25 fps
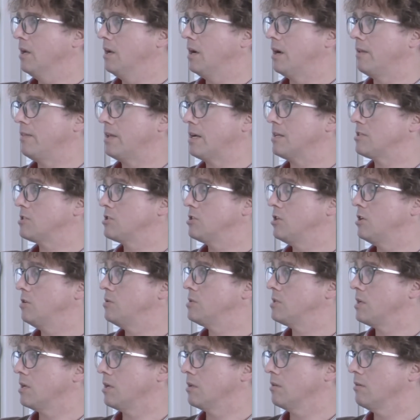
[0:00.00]
And that's
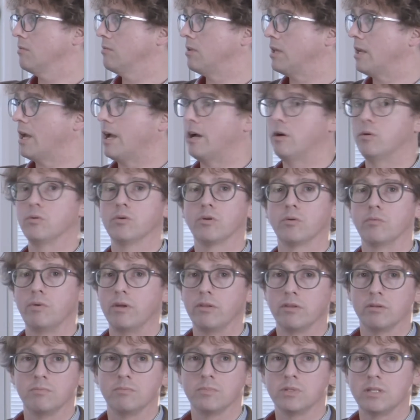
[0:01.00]
using the
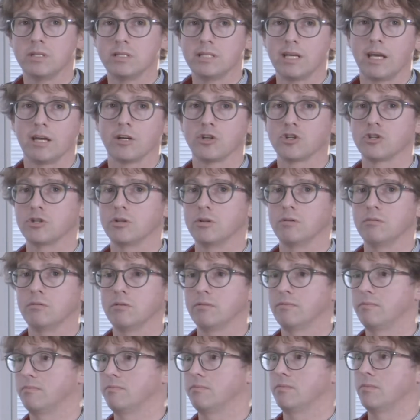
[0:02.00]
algorithm detection
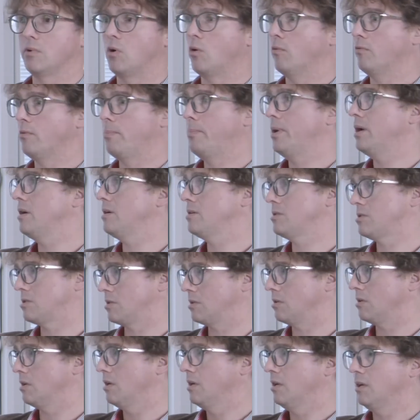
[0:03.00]
of a
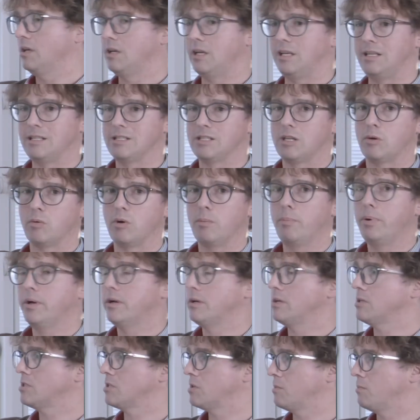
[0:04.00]
person. Is there a
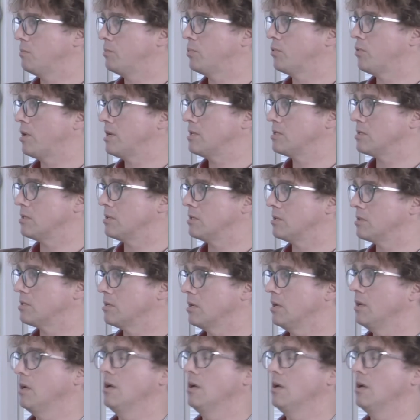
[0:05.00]
person present?